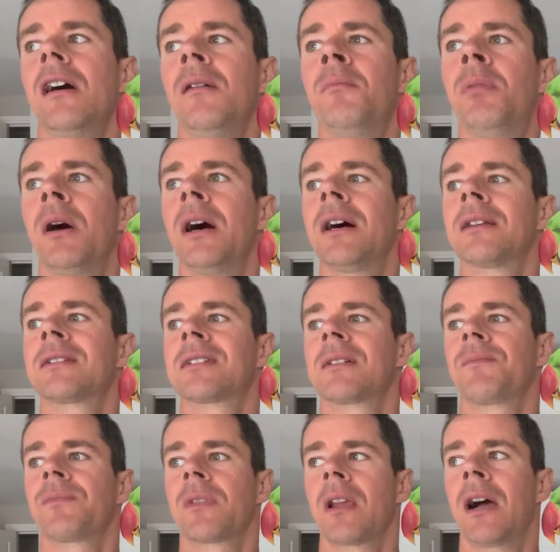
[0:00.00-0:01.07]
but
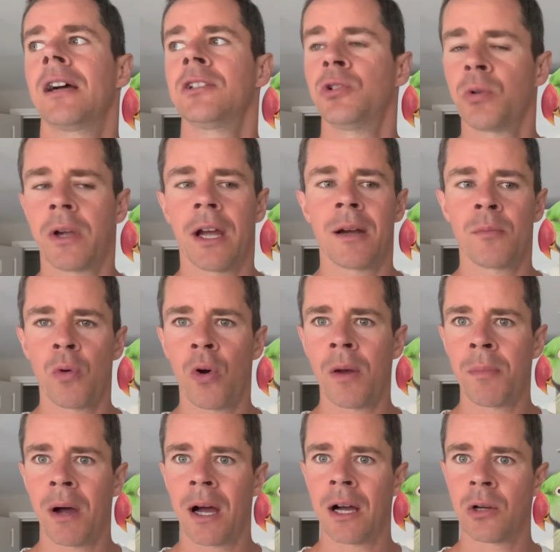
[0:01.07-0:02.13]
I do care more
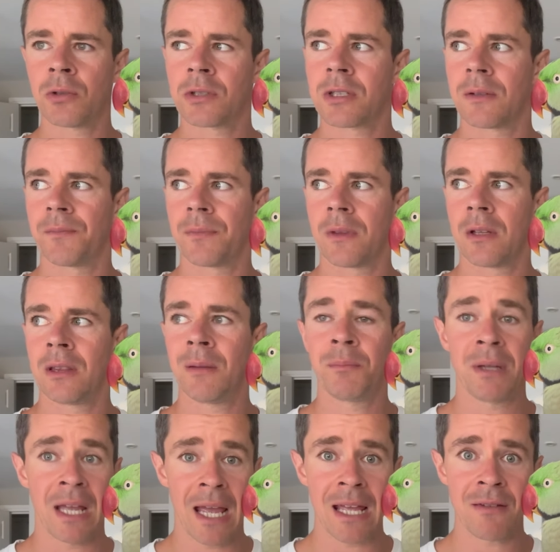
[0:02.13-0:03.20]
about the
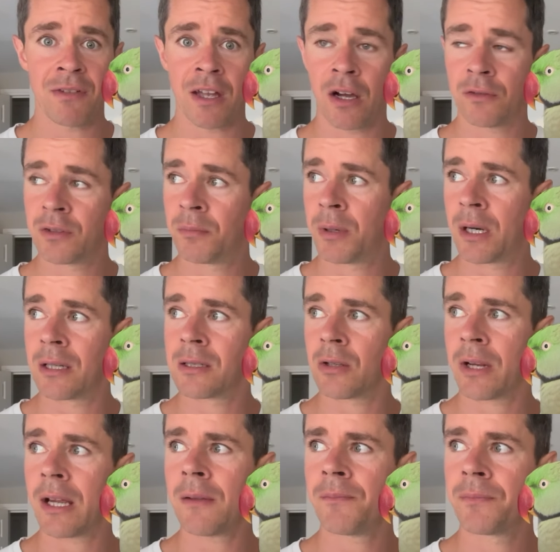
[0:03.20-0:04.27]
behavior of the birds,
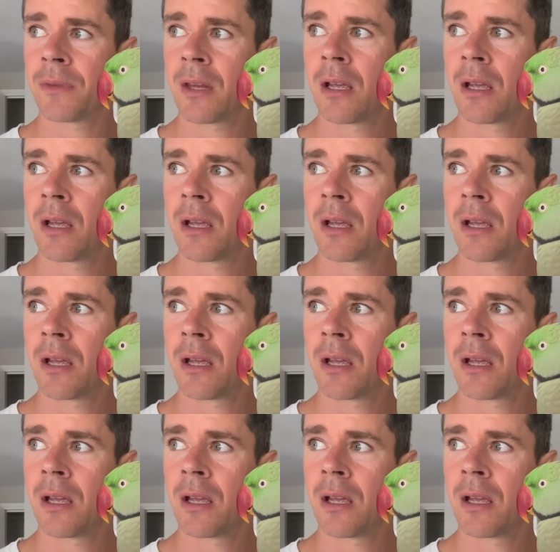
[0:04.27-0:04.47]
okay?